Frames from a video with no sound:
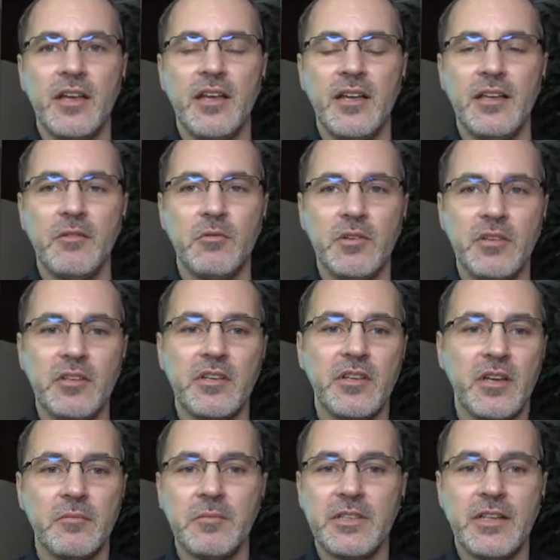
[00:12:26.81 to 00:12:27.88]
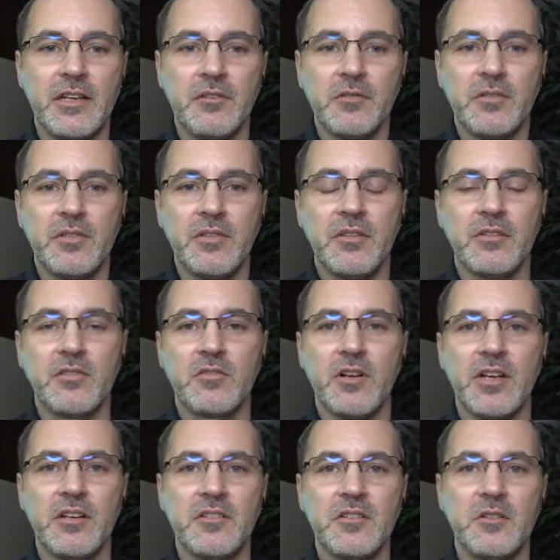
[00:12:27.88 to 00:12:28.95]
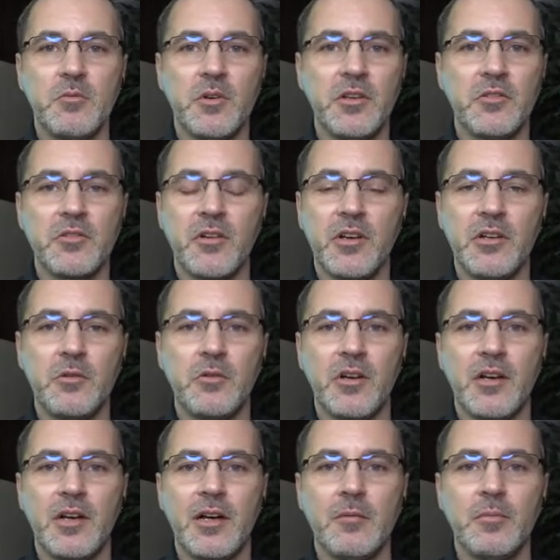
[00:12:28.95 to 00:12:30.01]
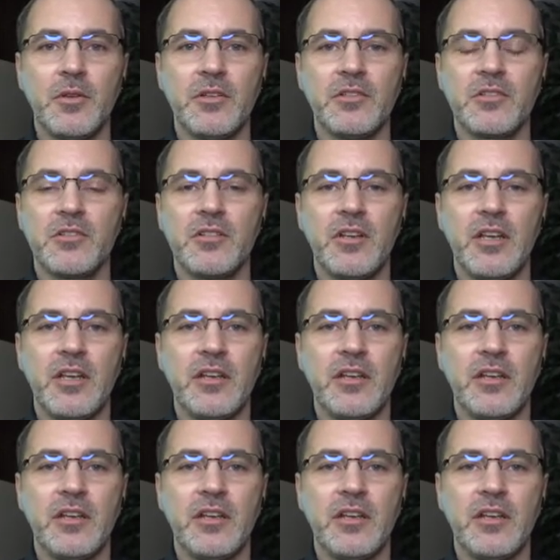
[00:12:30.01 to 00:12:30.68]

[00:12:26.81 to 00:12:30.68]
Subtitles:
it really comes down to the strategy, what you're trying to accomplish,